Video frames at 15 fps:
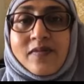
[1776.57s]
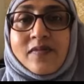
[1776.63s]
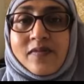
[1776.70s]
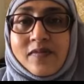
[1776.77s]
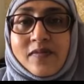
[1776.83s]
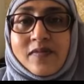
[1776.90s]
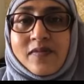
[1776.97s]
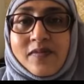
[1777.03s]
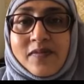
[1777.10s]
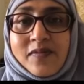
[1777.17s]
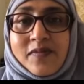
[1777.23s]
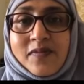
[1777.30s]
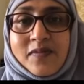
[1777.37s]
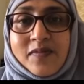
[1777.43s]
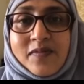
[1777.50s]

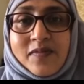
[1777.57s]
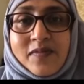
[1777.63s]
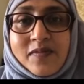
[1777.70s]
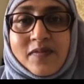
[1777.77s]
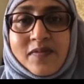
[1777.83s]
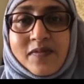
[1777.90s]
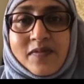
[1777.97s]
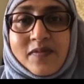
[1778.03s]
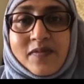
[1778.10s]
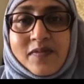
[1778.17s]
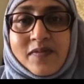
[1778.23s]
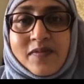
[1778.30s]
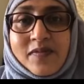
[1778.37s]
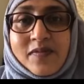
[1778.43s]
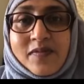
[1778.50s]

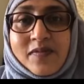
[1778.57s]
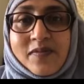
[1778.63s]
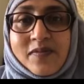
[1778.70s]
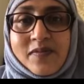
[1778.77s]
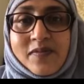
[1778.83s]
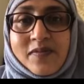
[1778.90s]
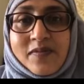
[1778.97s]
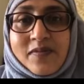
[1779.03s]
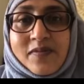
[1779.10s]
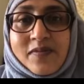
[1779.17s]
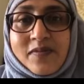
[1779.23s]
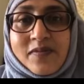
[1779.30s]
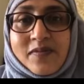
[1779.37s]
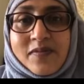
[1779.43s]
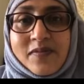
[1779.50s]

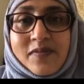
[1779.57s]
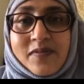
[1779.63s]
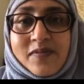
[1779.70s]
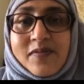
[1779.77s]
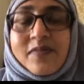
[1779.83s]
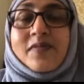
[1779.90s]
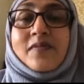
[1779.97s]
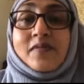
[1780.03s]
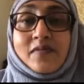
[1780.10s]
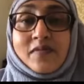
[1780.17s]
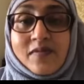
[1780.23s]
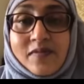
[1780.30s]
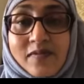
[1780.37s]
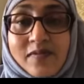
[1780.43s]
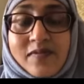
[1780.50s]

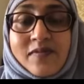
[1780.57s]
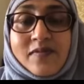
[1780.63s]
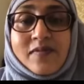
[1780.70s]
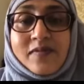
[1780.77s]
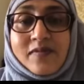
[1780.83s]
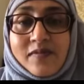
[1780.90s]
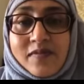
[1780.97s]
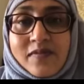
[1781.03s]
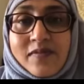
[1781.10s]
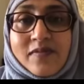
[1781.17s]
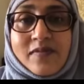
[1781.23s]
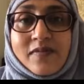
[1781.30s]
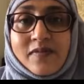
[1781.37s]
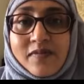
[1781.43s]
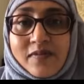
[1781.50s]

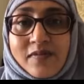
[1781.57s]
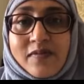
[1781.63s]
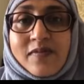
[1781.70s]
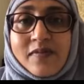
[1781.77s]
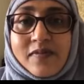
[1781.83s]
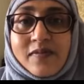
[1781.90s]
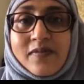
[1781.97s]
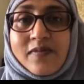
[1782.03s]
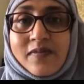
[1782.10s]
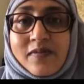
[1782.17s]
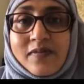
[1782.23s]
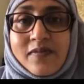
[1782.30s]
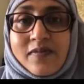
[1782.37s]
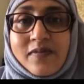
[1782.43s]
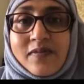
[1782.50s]

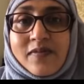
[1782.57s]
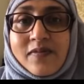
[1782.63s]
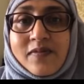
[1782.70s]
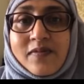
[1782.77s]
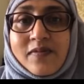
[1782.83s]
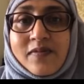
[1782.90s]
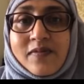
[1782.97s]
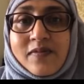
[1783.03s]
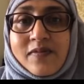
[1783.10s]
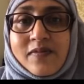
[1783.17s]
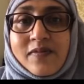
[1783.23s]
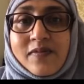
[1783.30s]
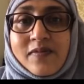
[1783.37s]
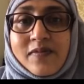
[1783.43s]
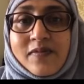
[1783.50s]

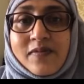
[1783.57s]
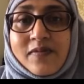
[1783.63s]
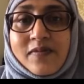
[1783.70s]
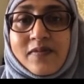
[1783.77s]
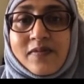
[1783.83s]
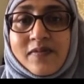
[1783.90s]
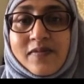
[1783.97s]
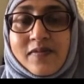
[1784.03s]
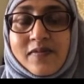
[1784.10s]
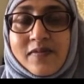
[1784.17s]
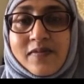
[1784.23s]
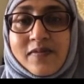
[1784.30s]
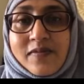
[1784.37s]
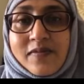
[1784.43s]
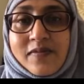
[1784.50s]
The person shown says nothing.